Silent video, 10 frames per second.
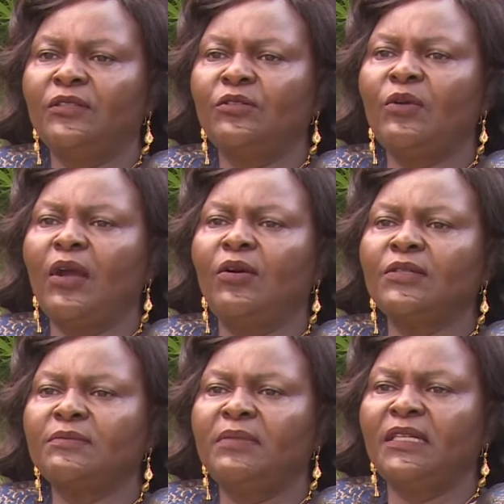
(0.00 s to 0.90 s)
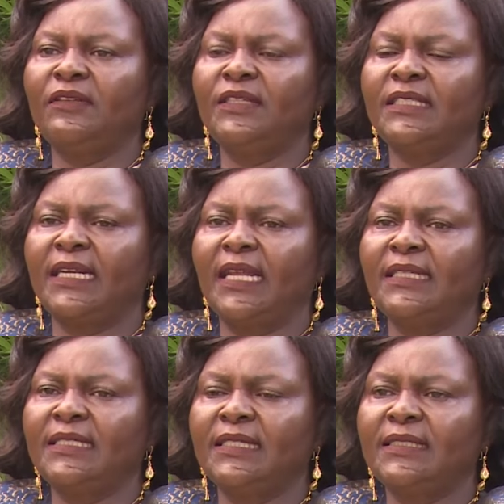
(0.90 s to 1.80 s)
through a cost benefit
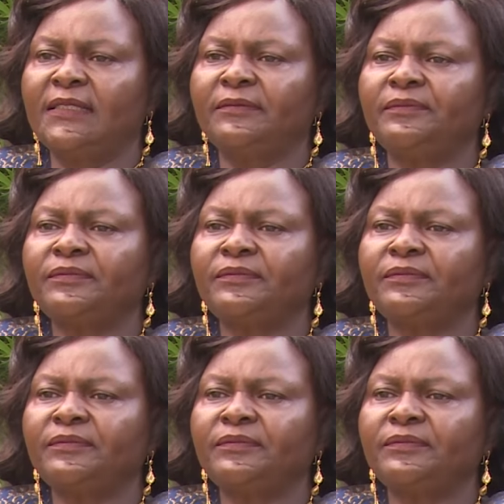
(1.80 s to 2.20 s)
analysis,